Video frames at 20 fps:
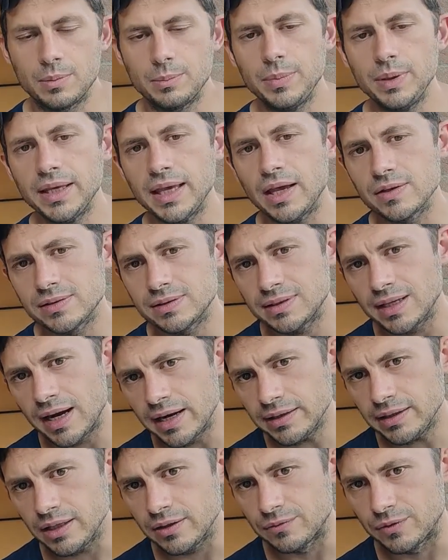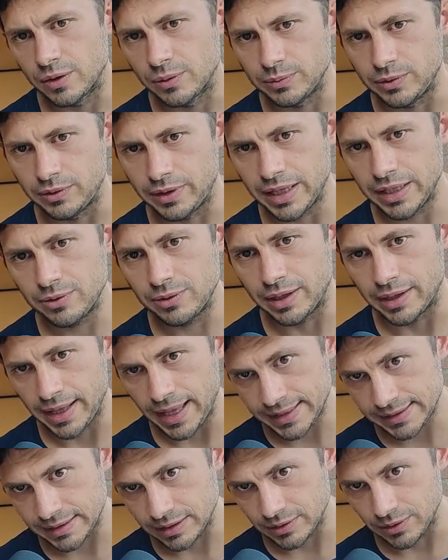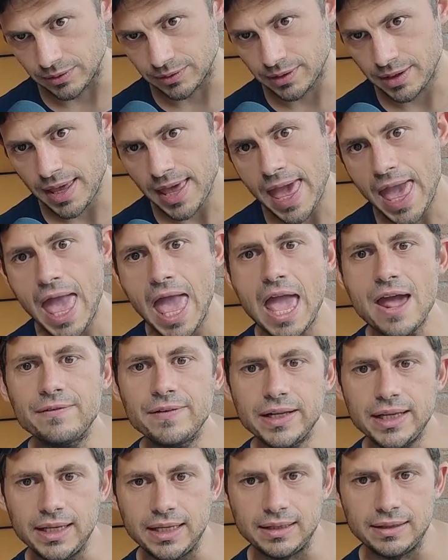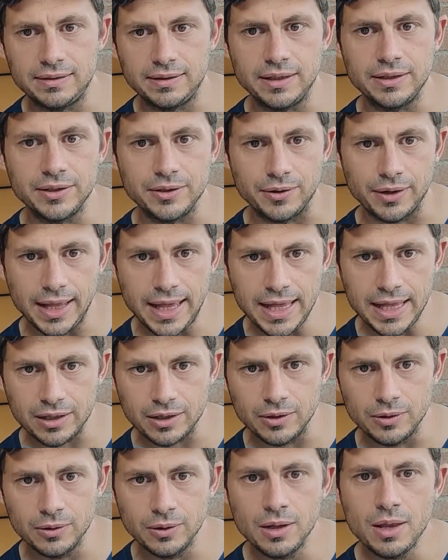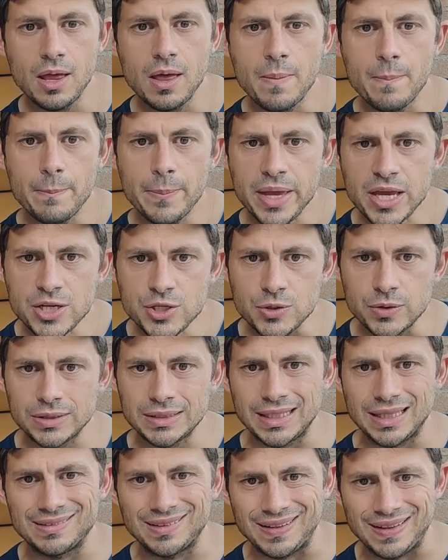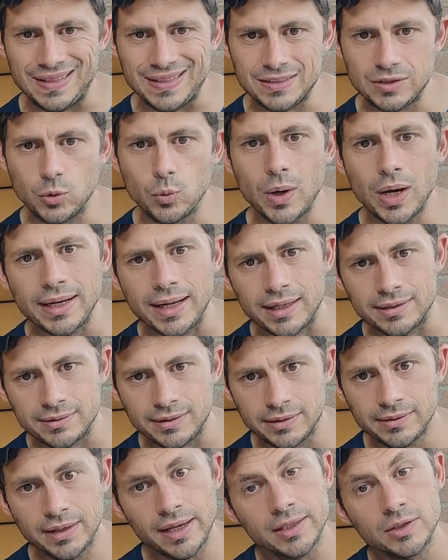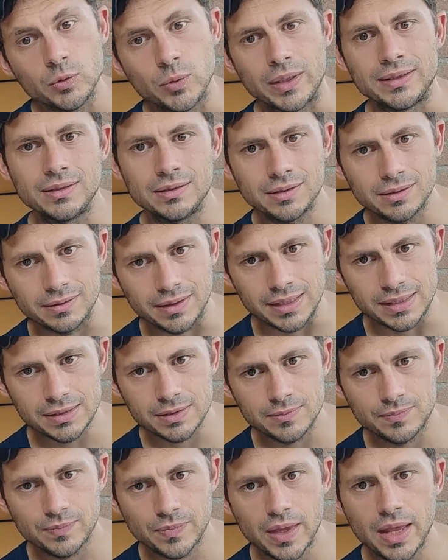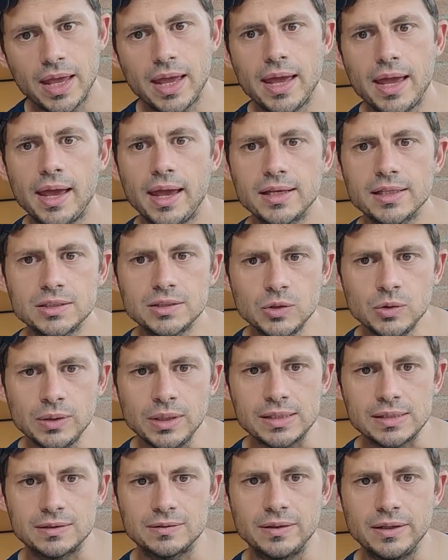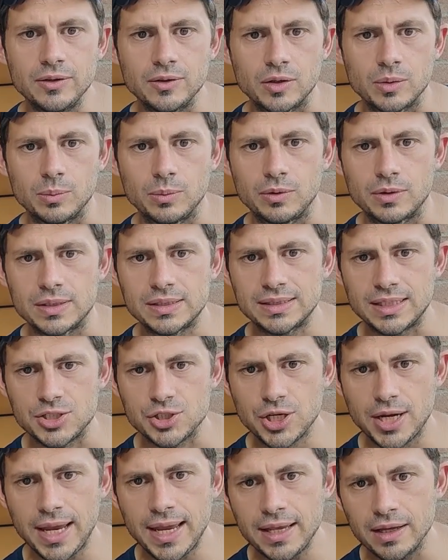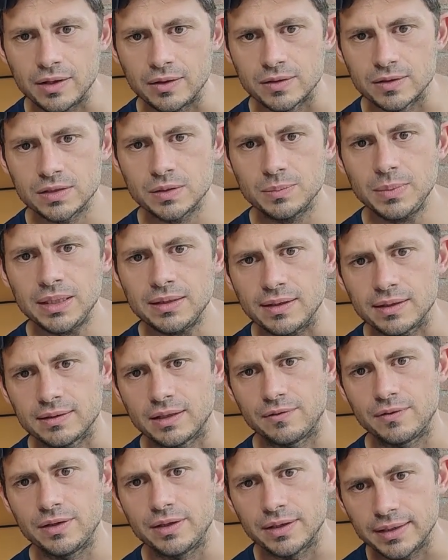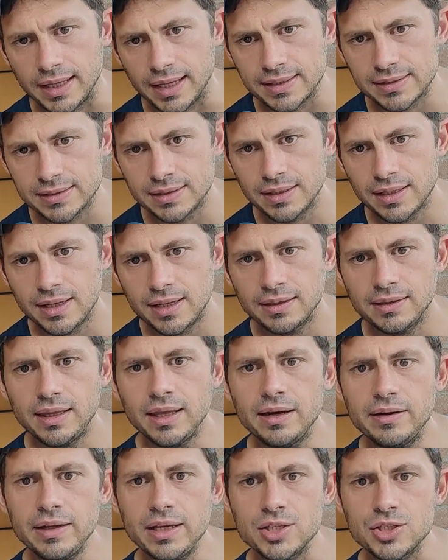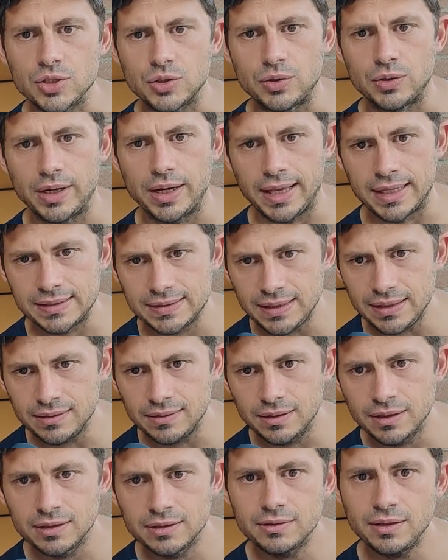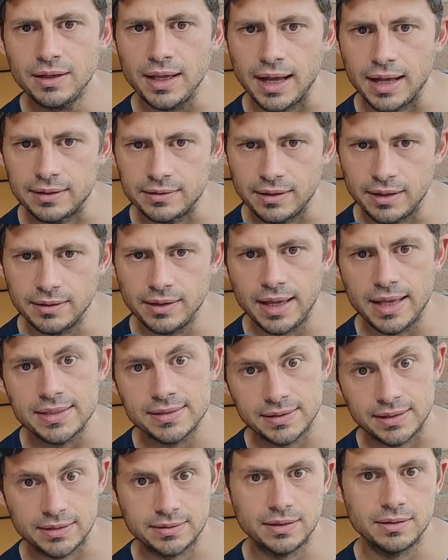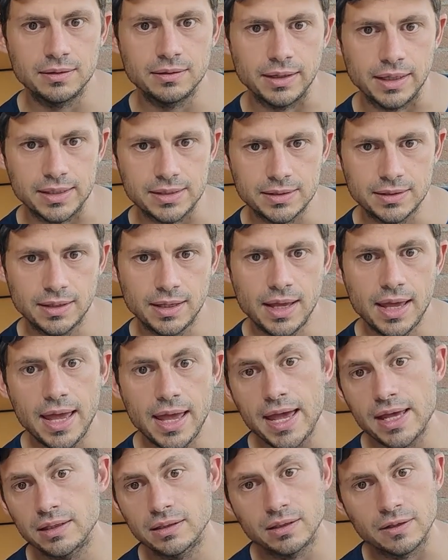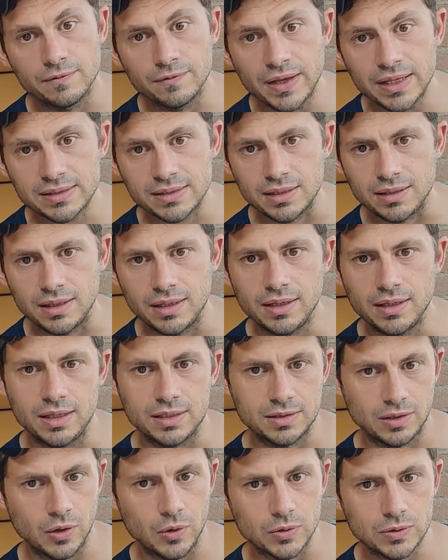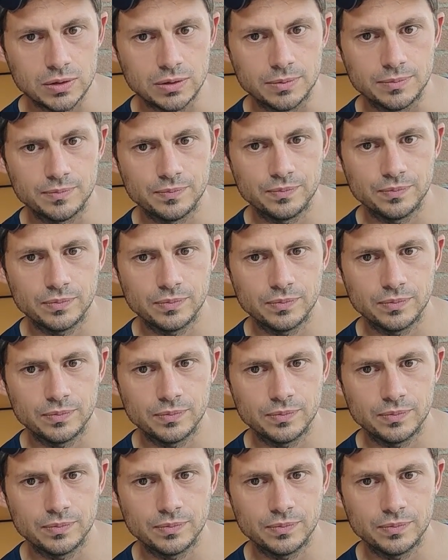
Because starting from the regular hexagon, every interior angle measures at least 120 degrees. As soon as 3 or more such angles meet at a vertex, they reach or exceed 360 degrees, and convexity is lost.